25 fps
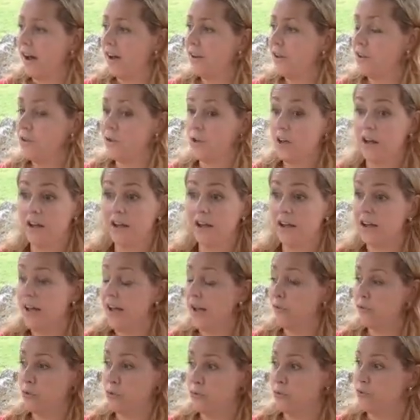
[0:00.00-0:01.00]
I
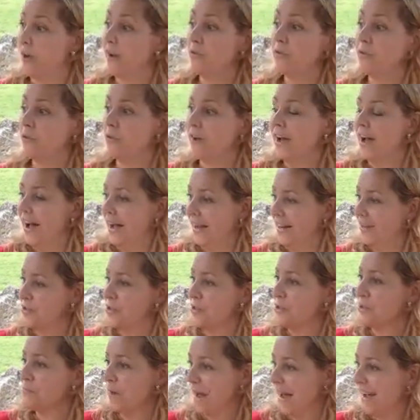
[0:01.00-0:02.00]
have to travel. I
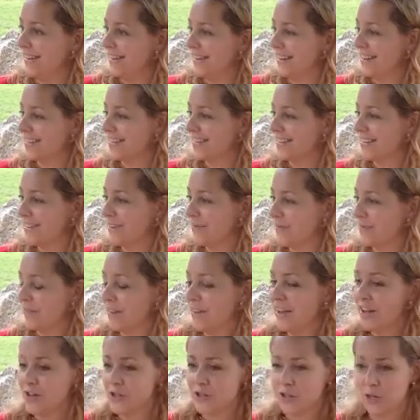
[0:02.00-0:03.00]
just panicked.
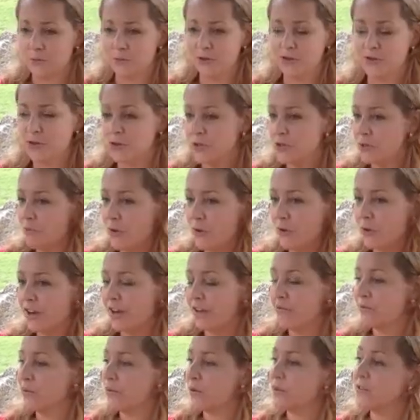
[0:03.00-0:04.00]
So I was just
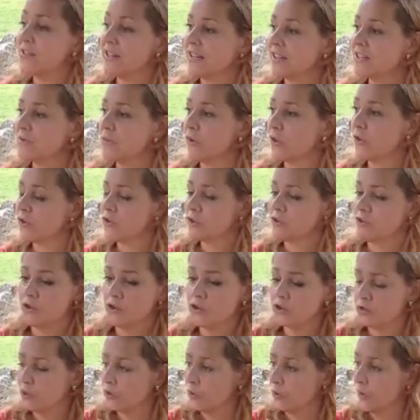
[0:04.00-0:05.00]
working for 6 months
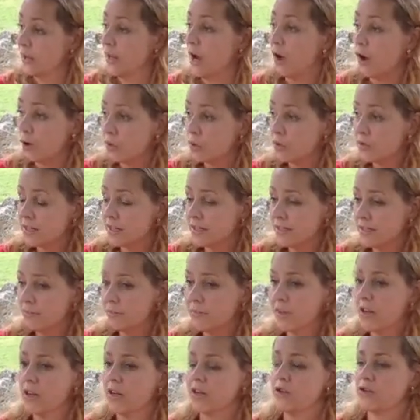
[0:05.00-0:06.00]
in a hotel,
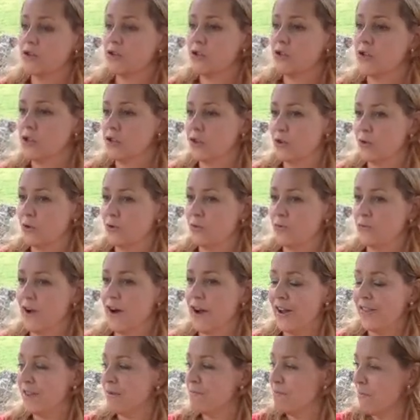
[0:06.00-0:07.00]
just to
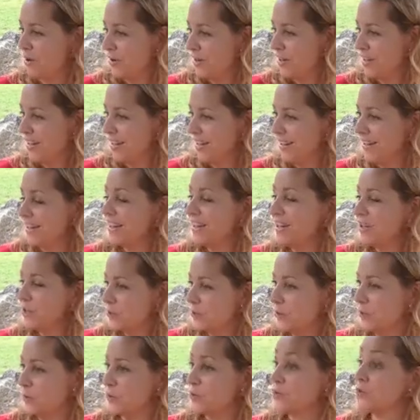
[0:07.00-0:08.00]
find the money
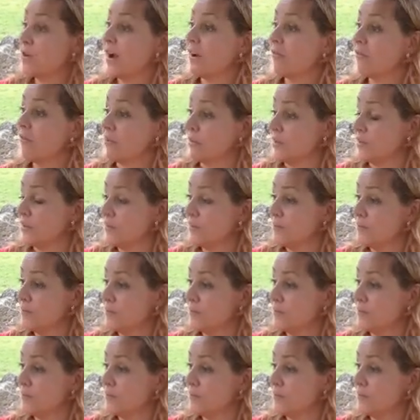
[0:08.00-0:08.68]
to travel.